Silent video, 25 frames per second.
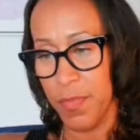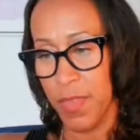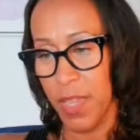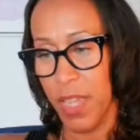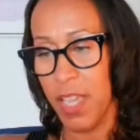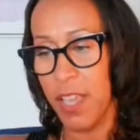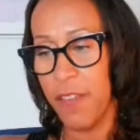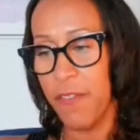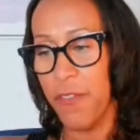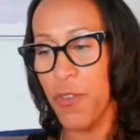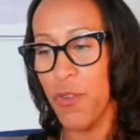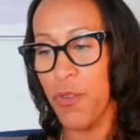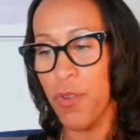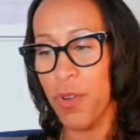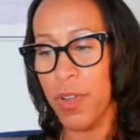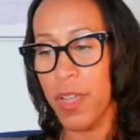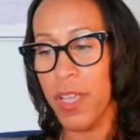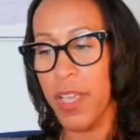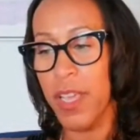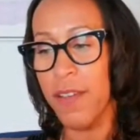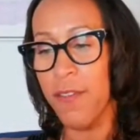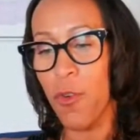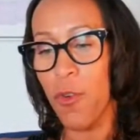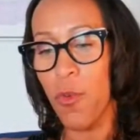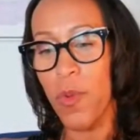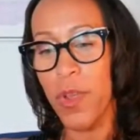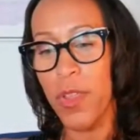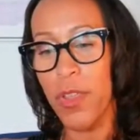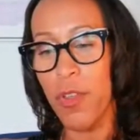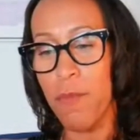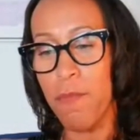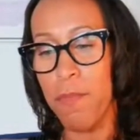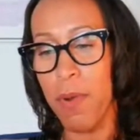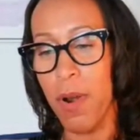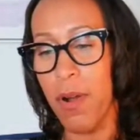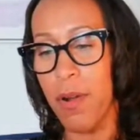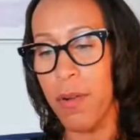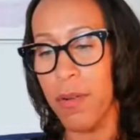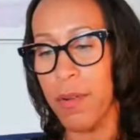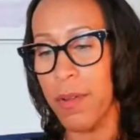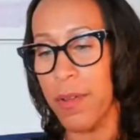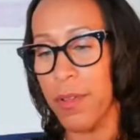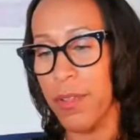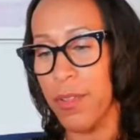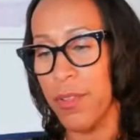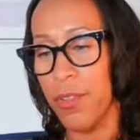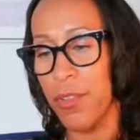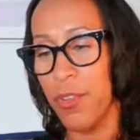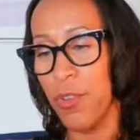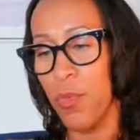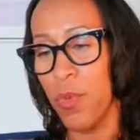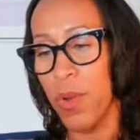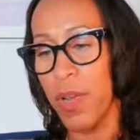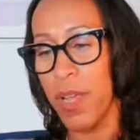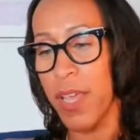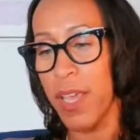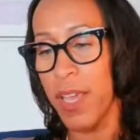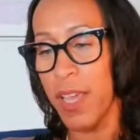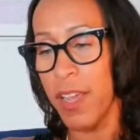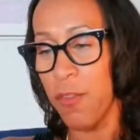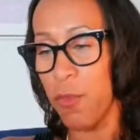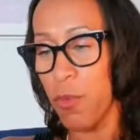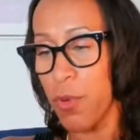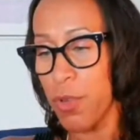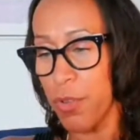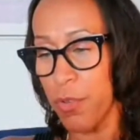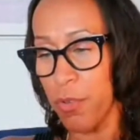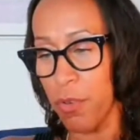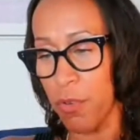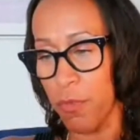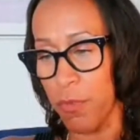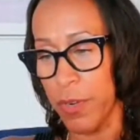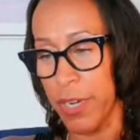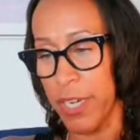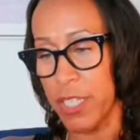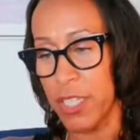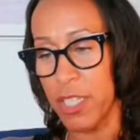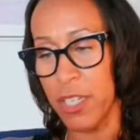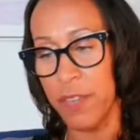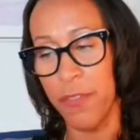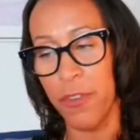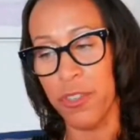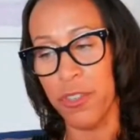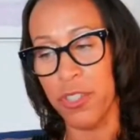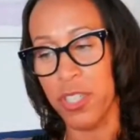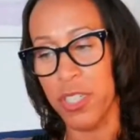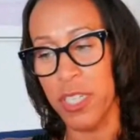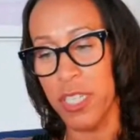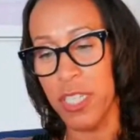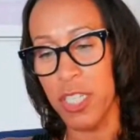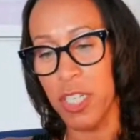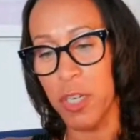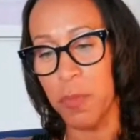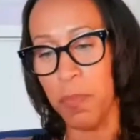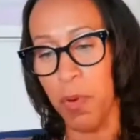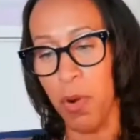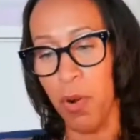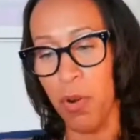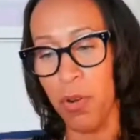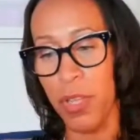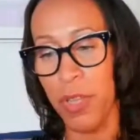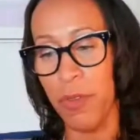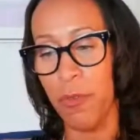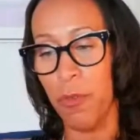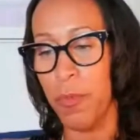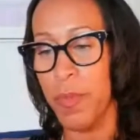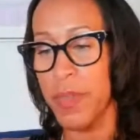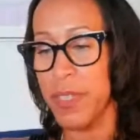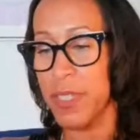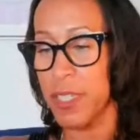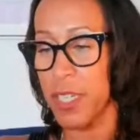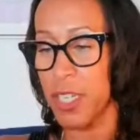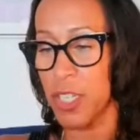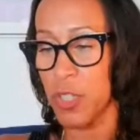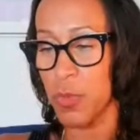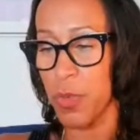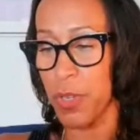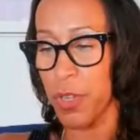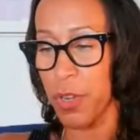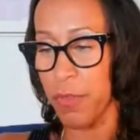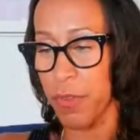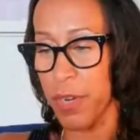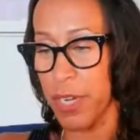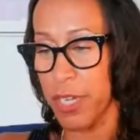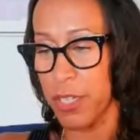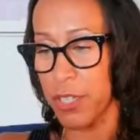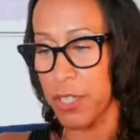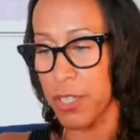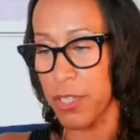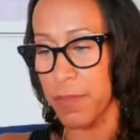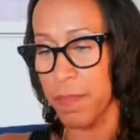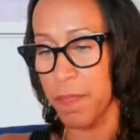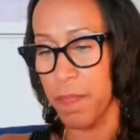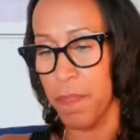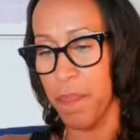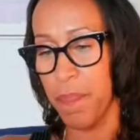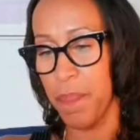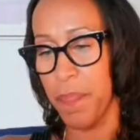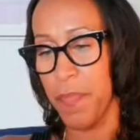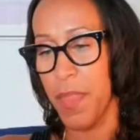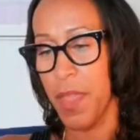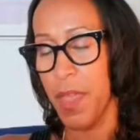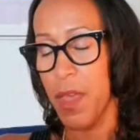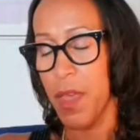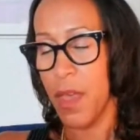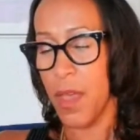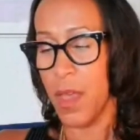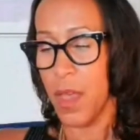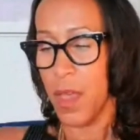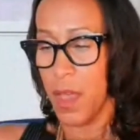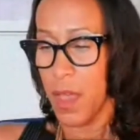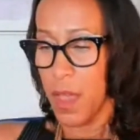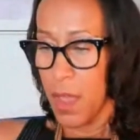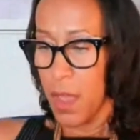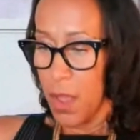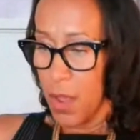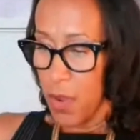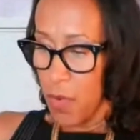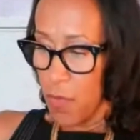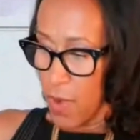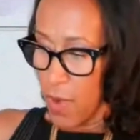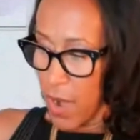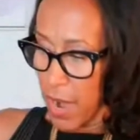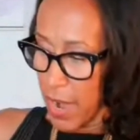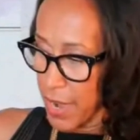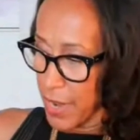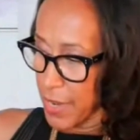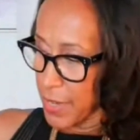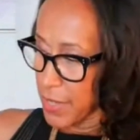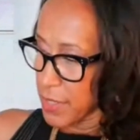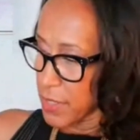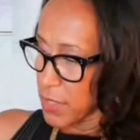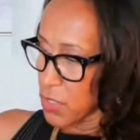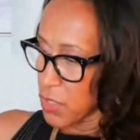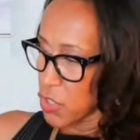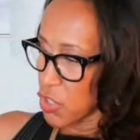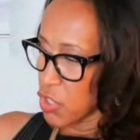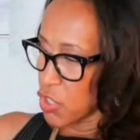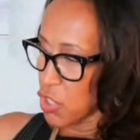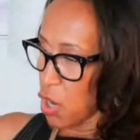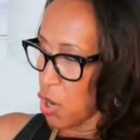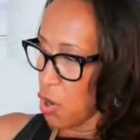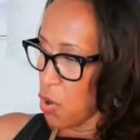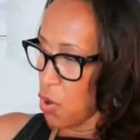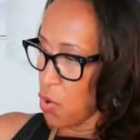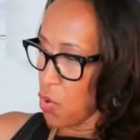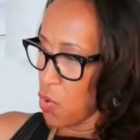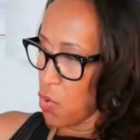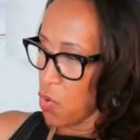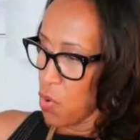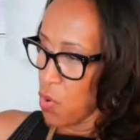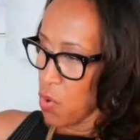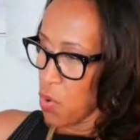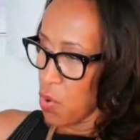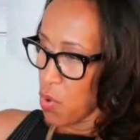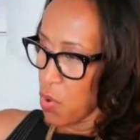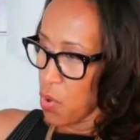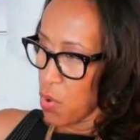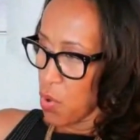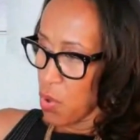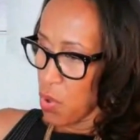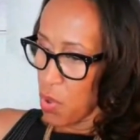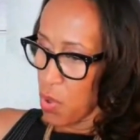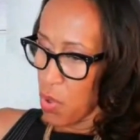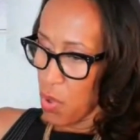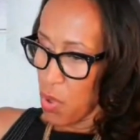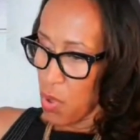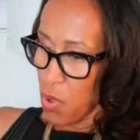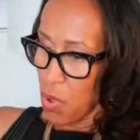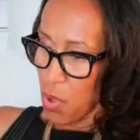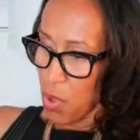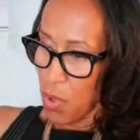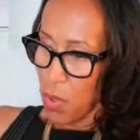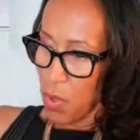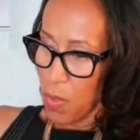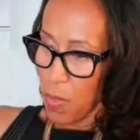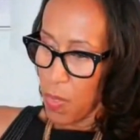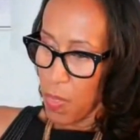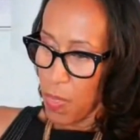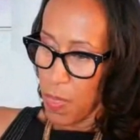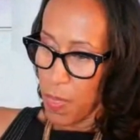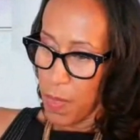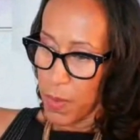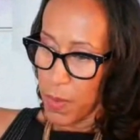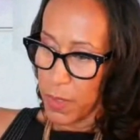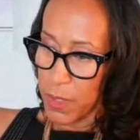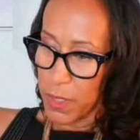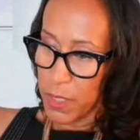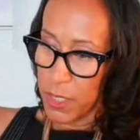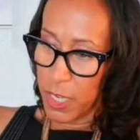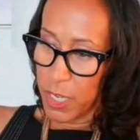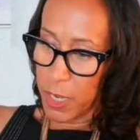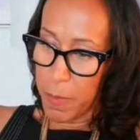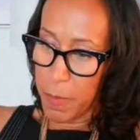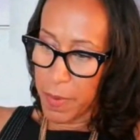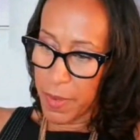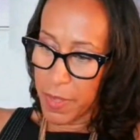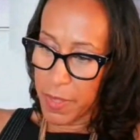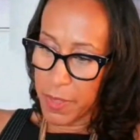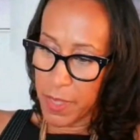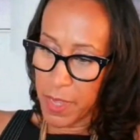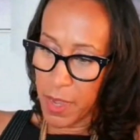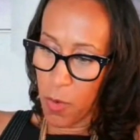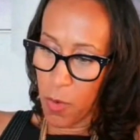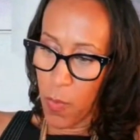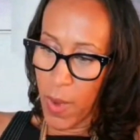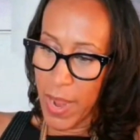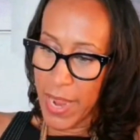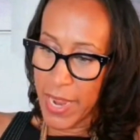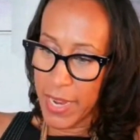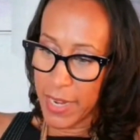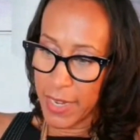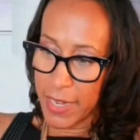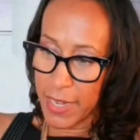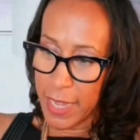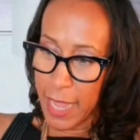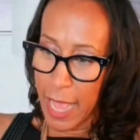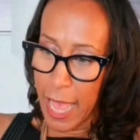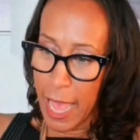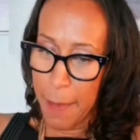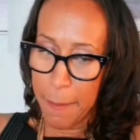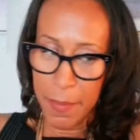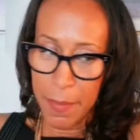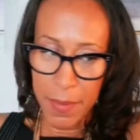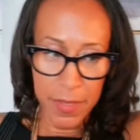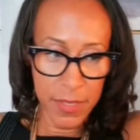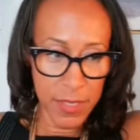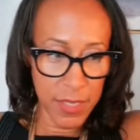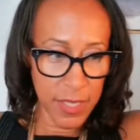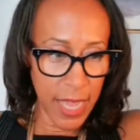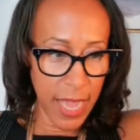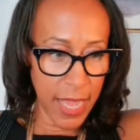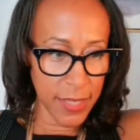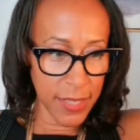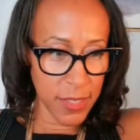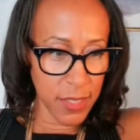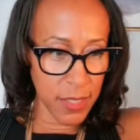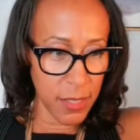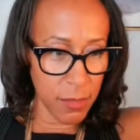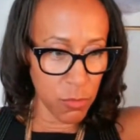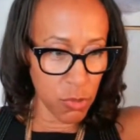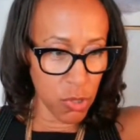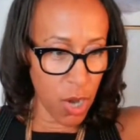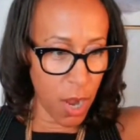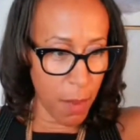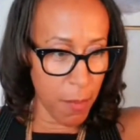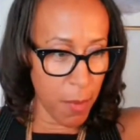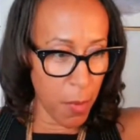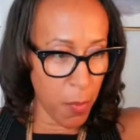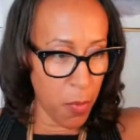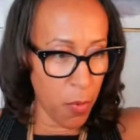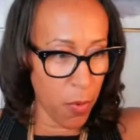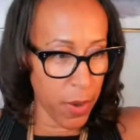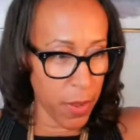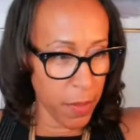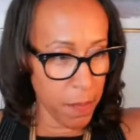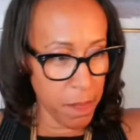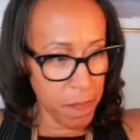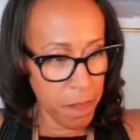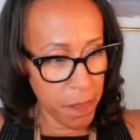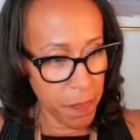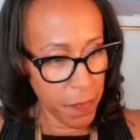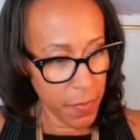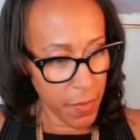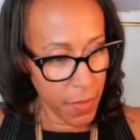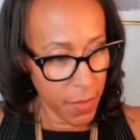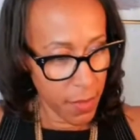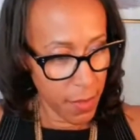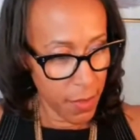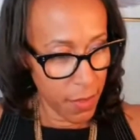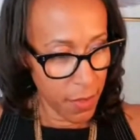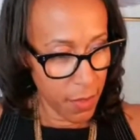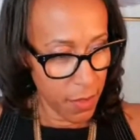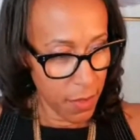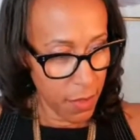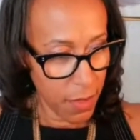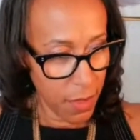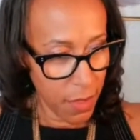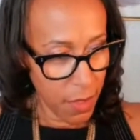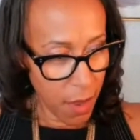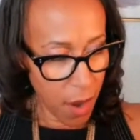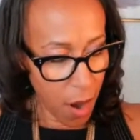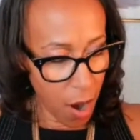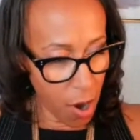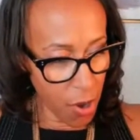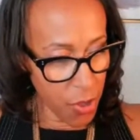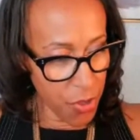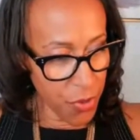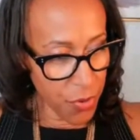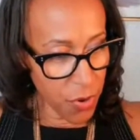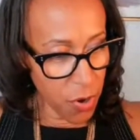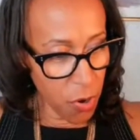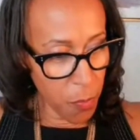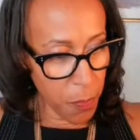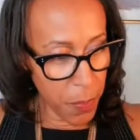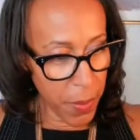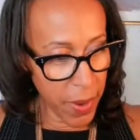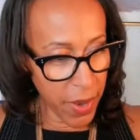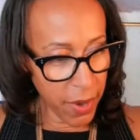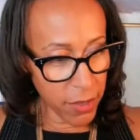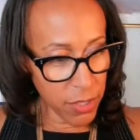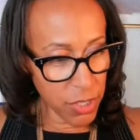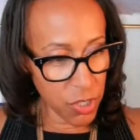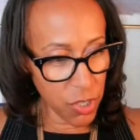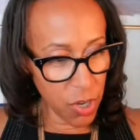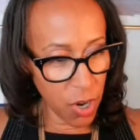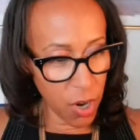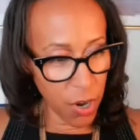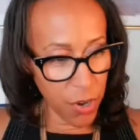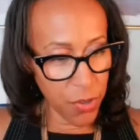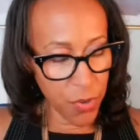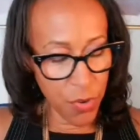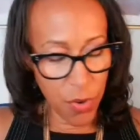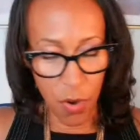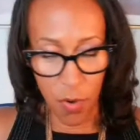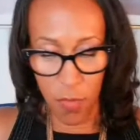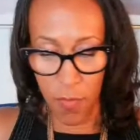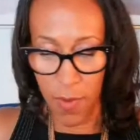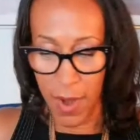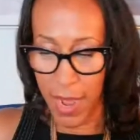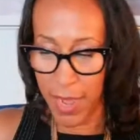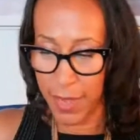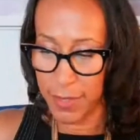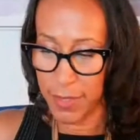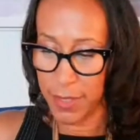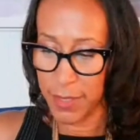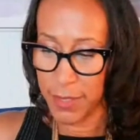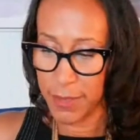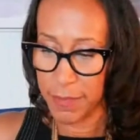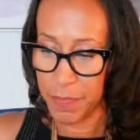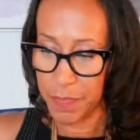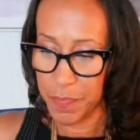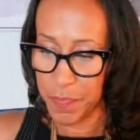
If you're a giver when you're broke, you will give when you're rich. If you're stingy broke, you will be stingy when you're rich. Right? So typically awakening happens at some trauma point. Are you going to perish or are you going to rise?